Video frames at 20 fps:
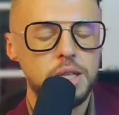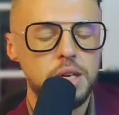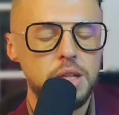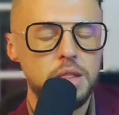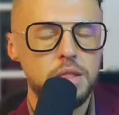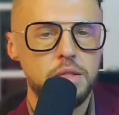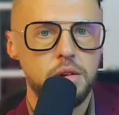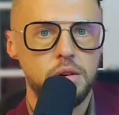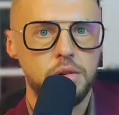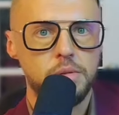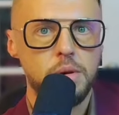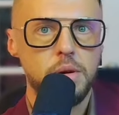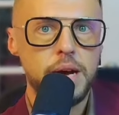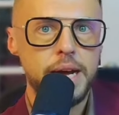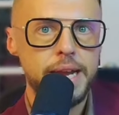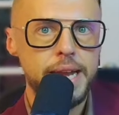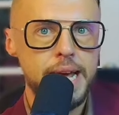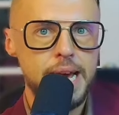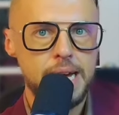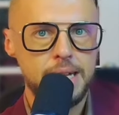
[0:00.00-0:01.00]
thorough
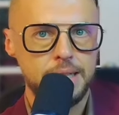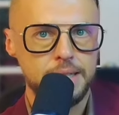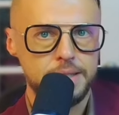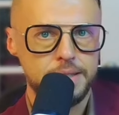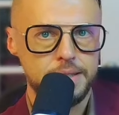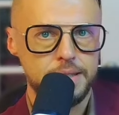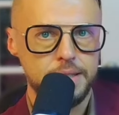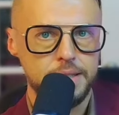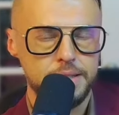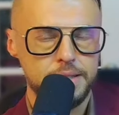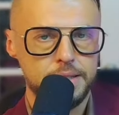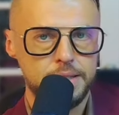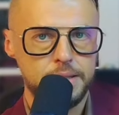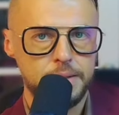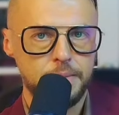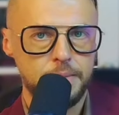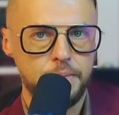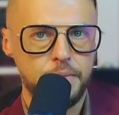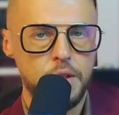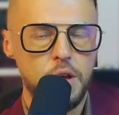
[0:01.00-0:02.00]
analysis
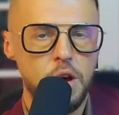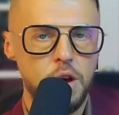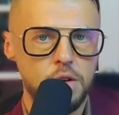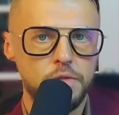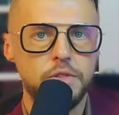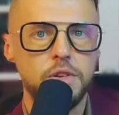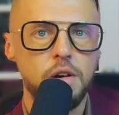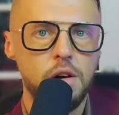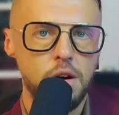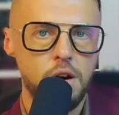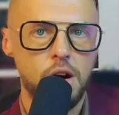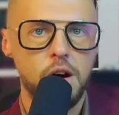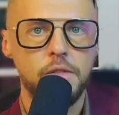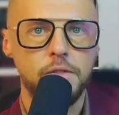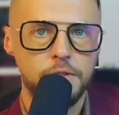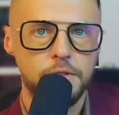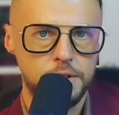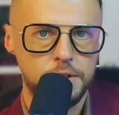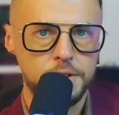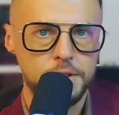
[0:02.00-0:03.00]
of your
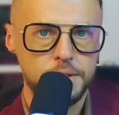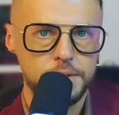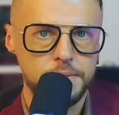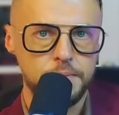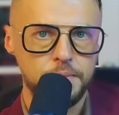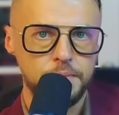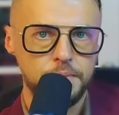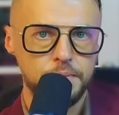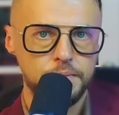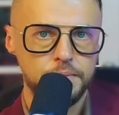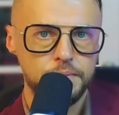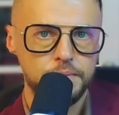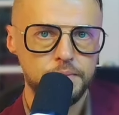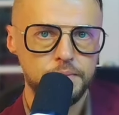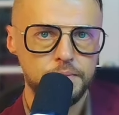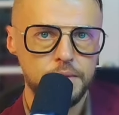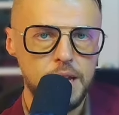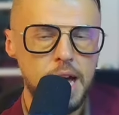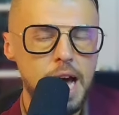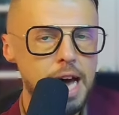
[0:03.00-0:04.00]
offers
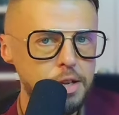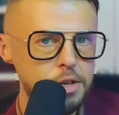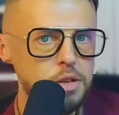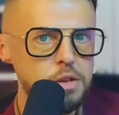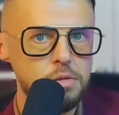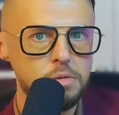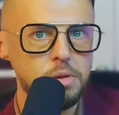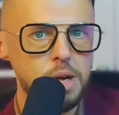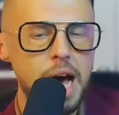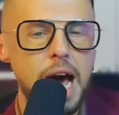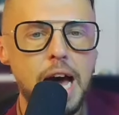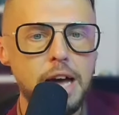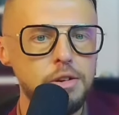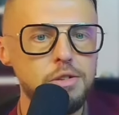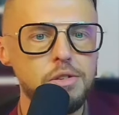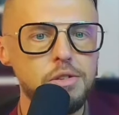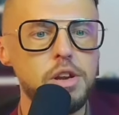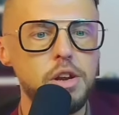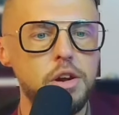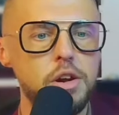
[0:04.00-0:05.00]
how do you how do
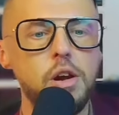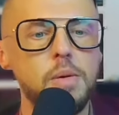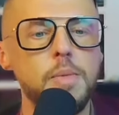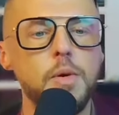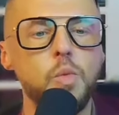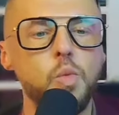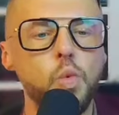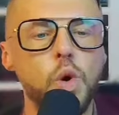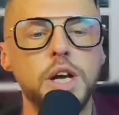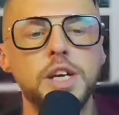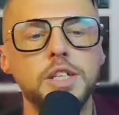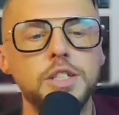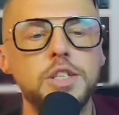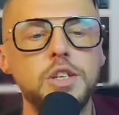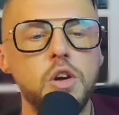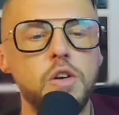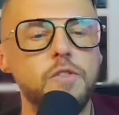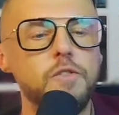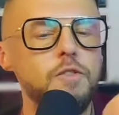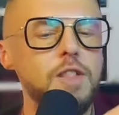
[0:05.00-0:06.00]
you determine what is
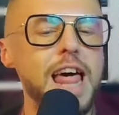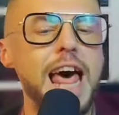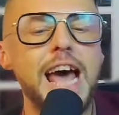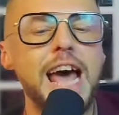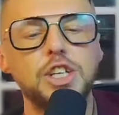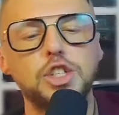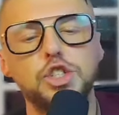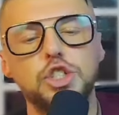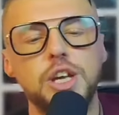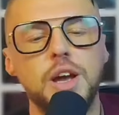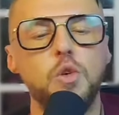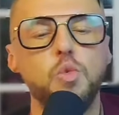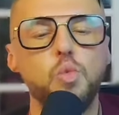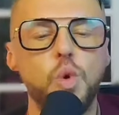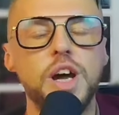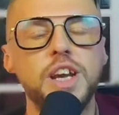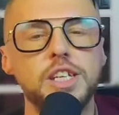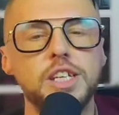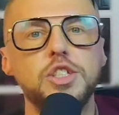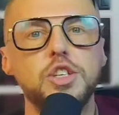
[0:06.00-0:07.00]
your flagship?
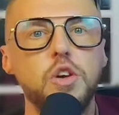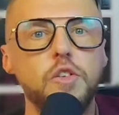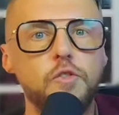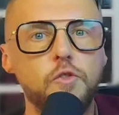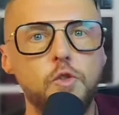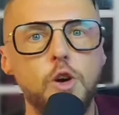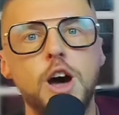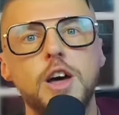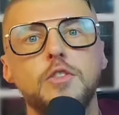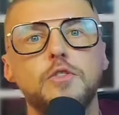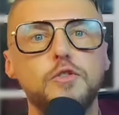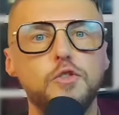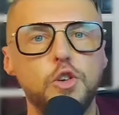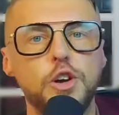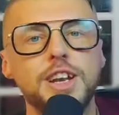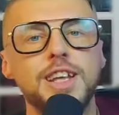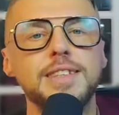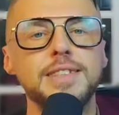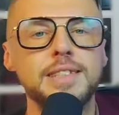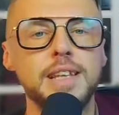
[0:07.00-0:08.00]
What is your one
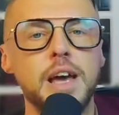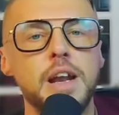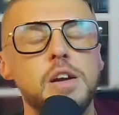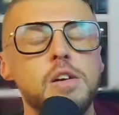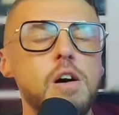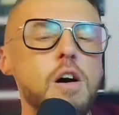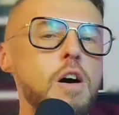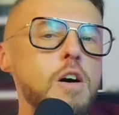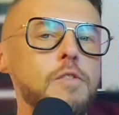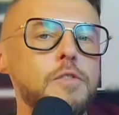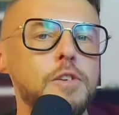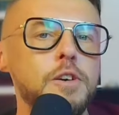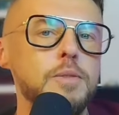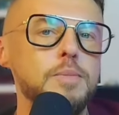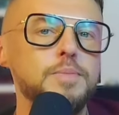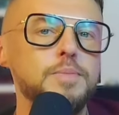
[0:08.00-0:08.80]
front and center offer?